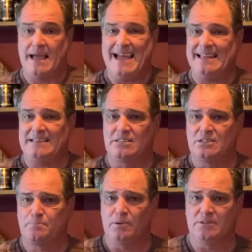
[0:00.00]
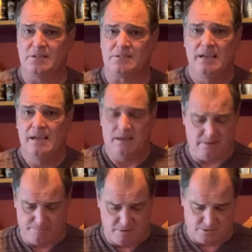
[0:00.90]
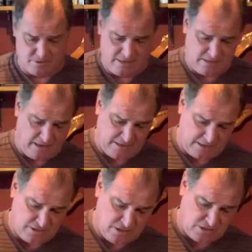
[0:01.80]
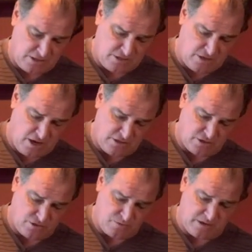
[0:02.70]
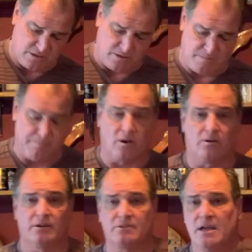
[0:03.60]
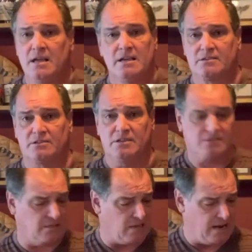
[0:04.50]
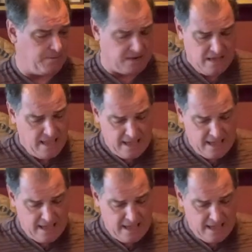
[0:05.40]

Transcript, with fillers: I like to just put just, I don't even measure it. It's like a, just a touch of sweetness in my margaritas. So just a tiny bit.